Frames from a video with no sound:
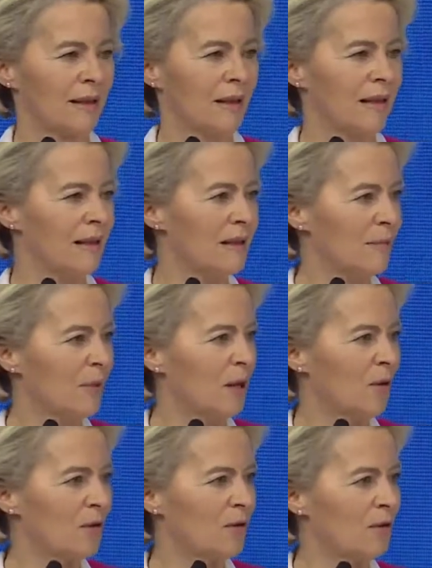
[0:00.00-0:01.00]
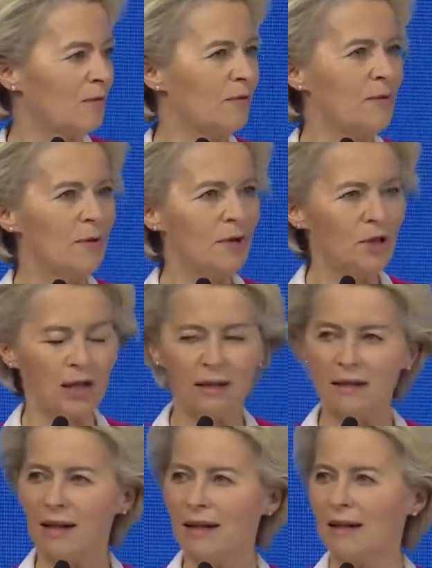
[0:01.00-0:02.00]
It is about forging
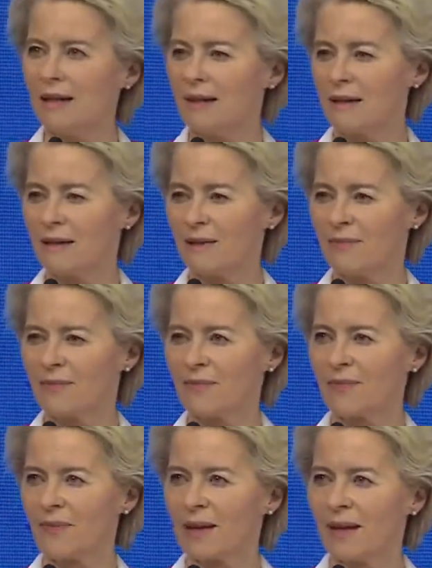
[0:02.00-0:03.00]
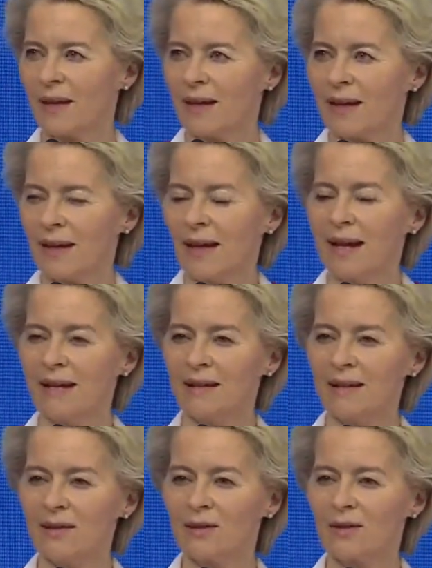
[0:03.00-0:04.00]
ties
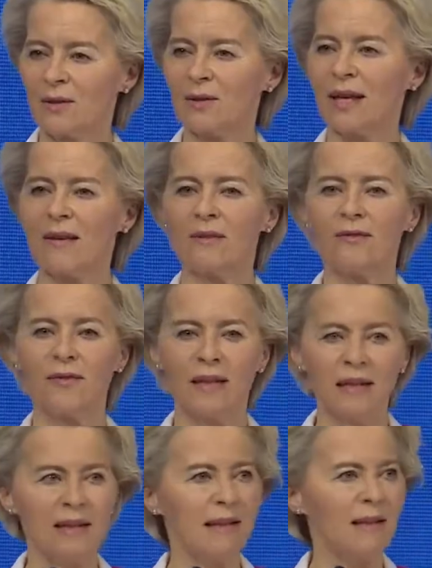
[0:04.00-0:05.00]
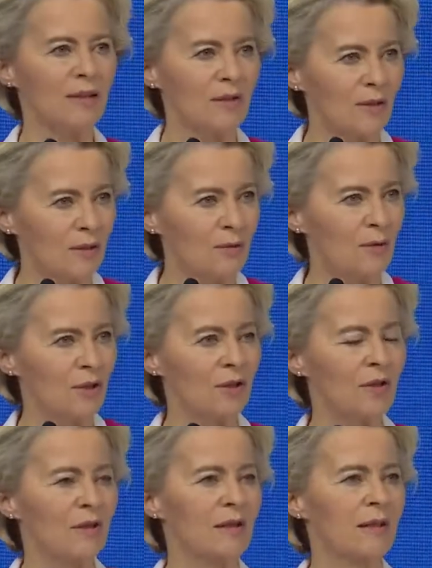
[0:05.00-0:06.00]
and together finding
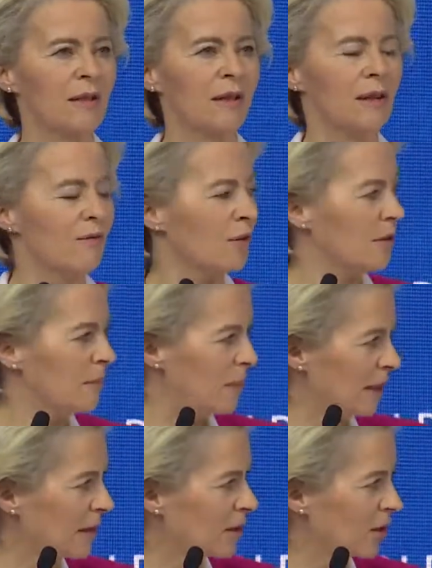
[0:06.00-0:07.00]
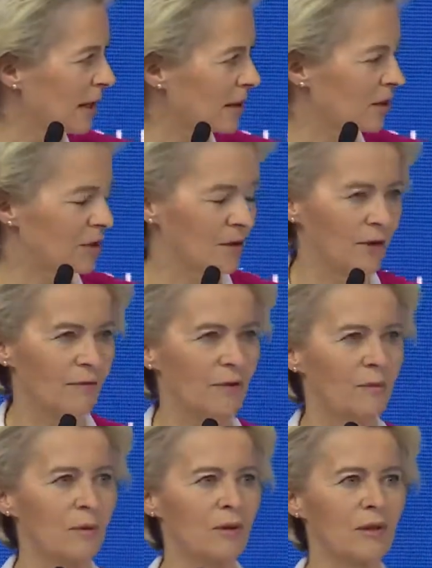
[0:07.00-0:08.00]
solutions for the big challenges of the
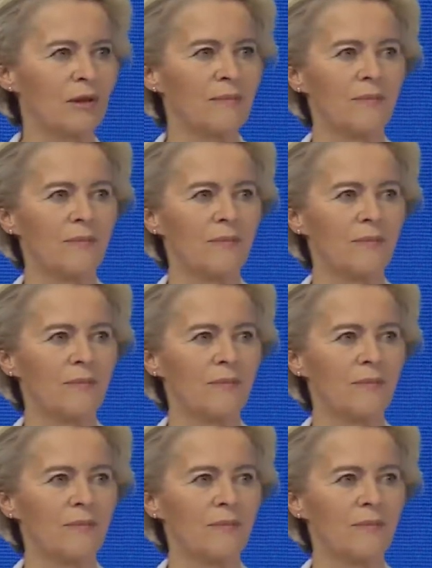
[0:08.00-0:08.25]
world.